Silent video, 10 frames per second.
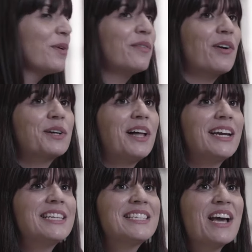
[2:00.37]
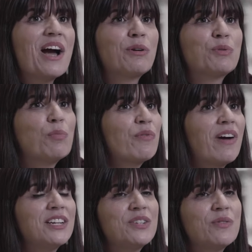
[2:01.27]
one of our clients, which will
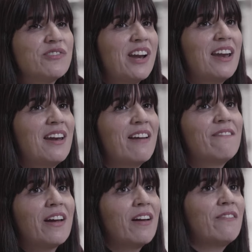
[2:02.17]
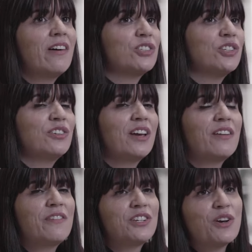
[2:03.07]
provide 289 very functional and
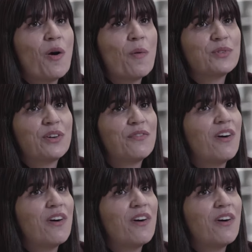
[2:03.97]
efficient homes on